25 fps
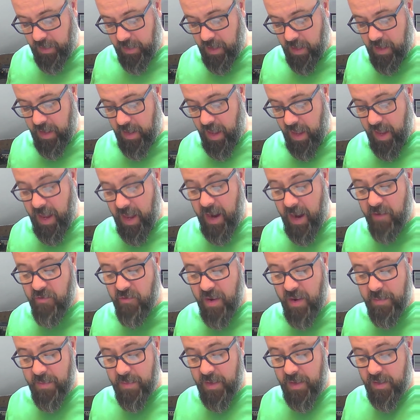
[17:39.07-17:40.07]

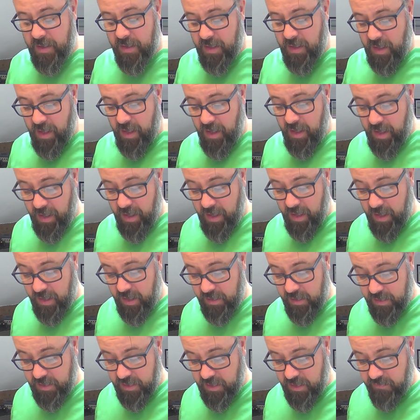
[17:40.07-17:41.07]
ARM
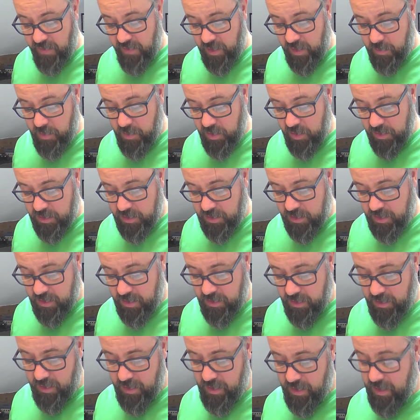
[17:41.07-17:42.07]
development
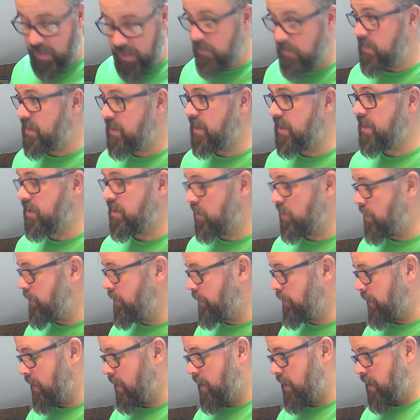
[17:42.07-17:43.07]
system,
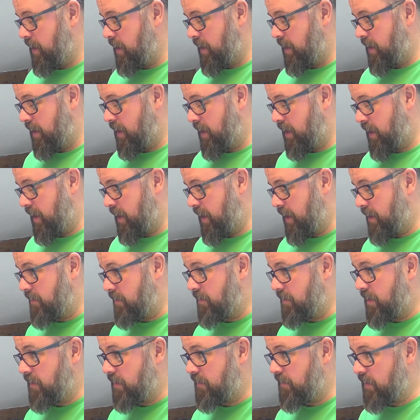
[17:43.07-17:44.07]

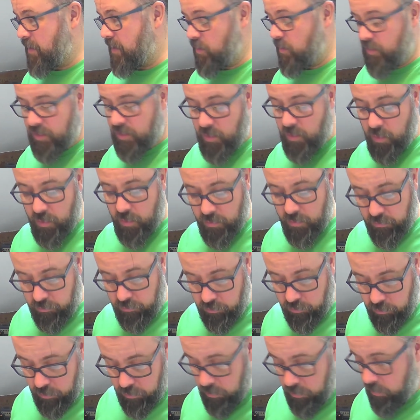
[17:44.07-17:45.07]
and for those who
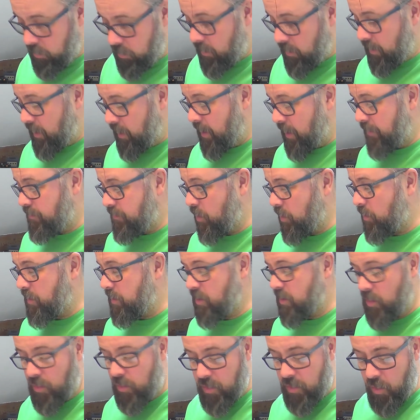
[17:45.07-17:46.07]
probably
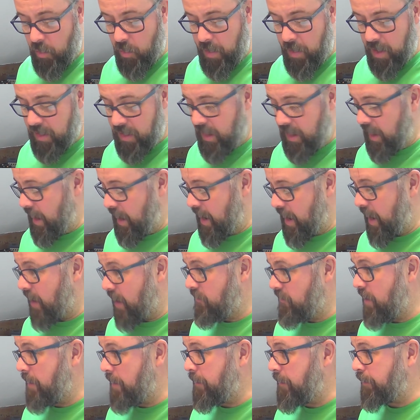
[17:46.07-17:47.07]
don't know about the
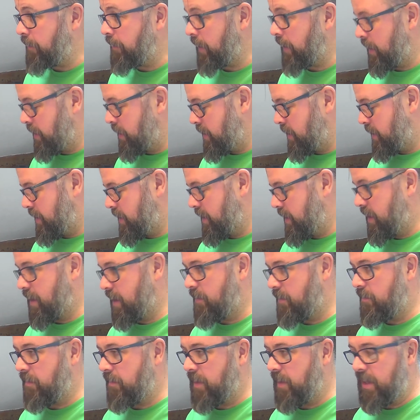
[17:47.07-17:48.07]
ARM,
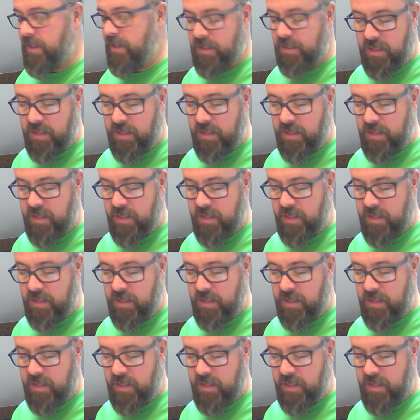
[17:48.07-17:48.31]
it's